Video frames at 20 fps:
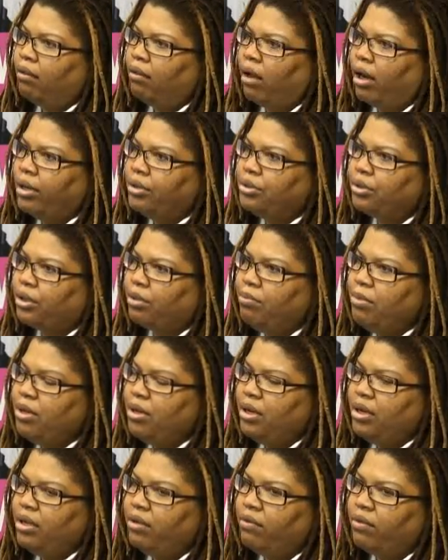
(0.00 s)
larger
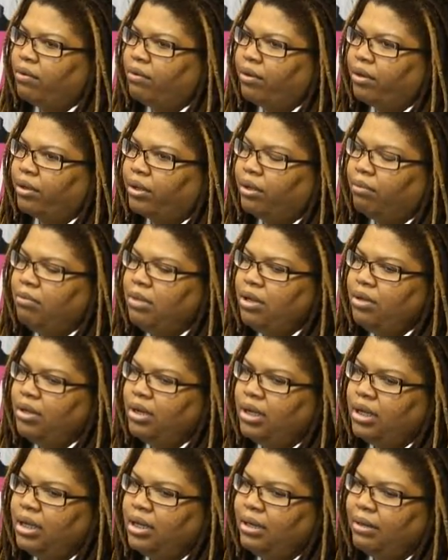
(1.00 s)
community, of the queer
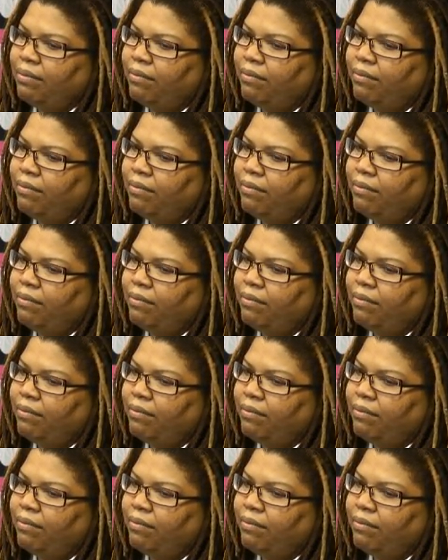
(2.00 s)
community.